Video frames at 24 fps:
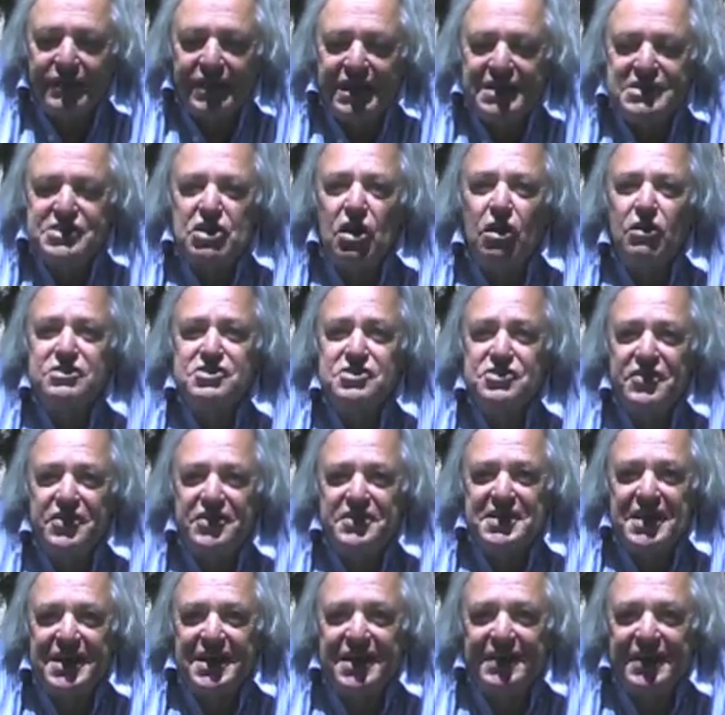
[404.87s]
it's also the
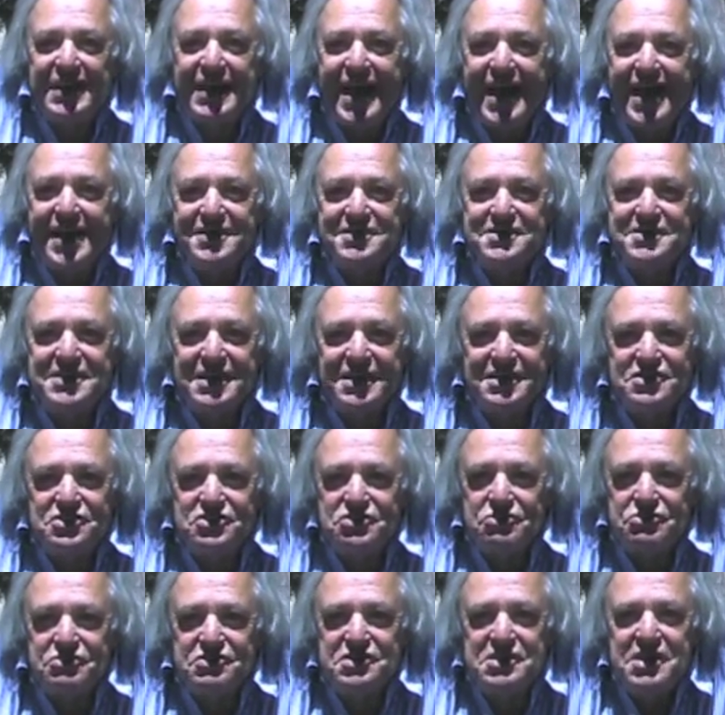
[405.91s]
day of the
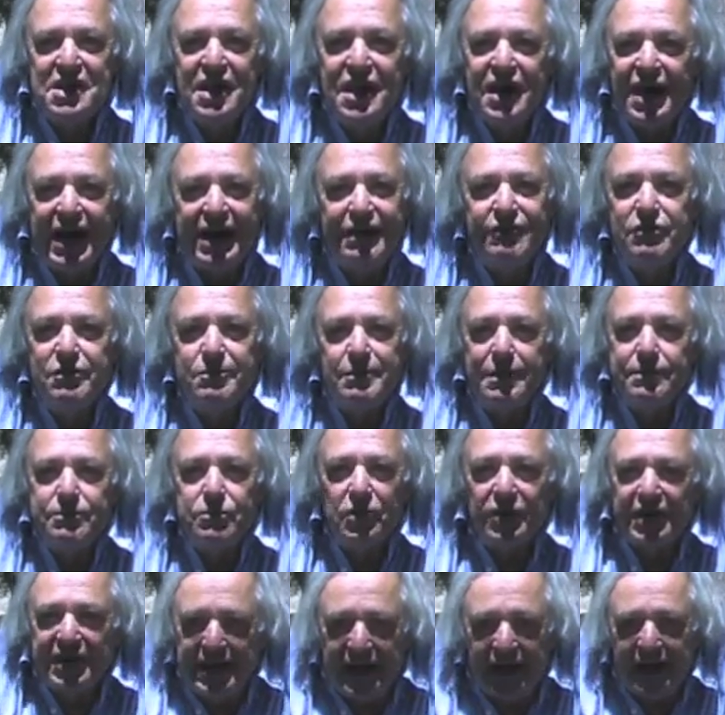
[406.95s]
ancestors. I
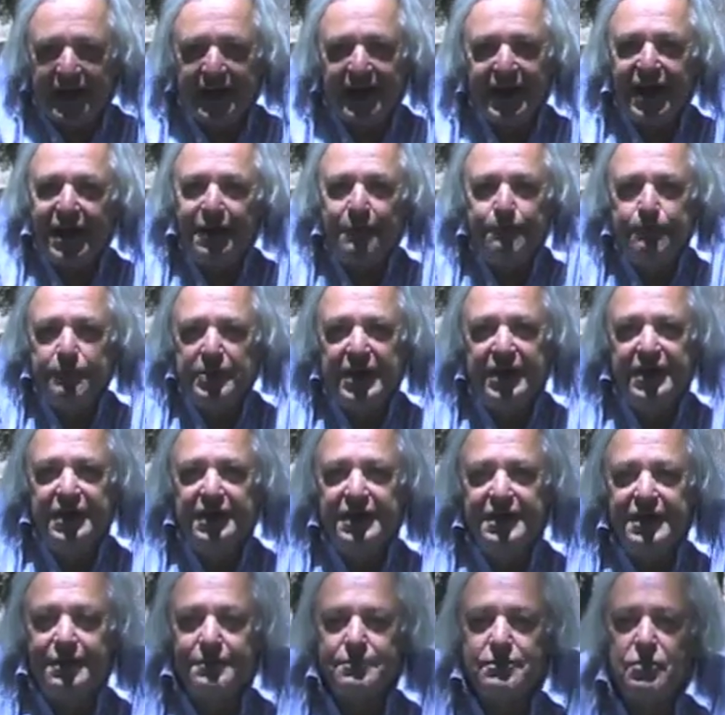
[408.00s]
remember getting up
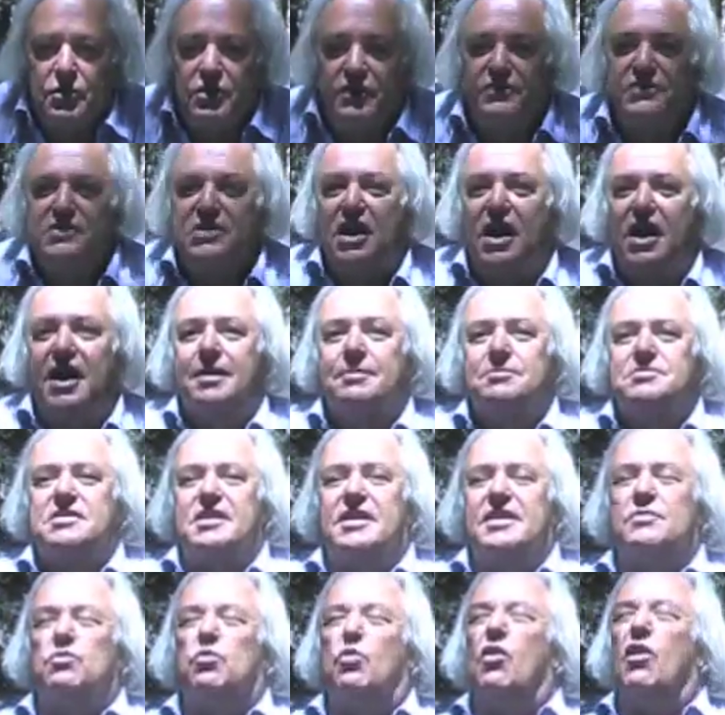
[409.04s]
any number of times.
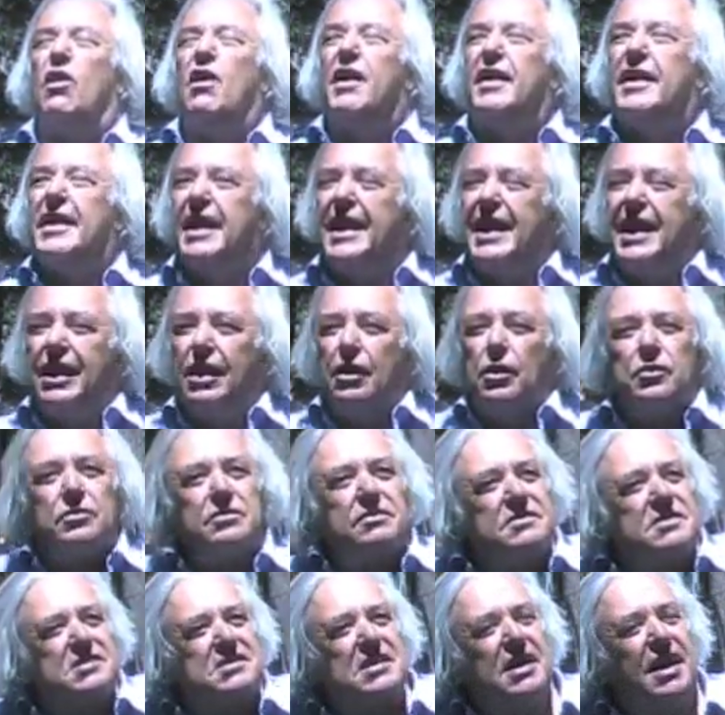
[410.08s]
I'd walk
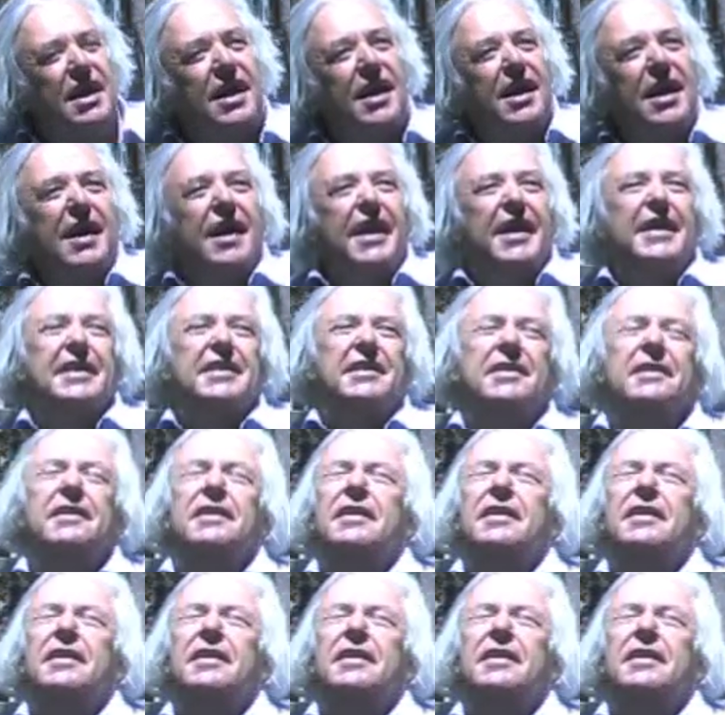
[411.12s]
outside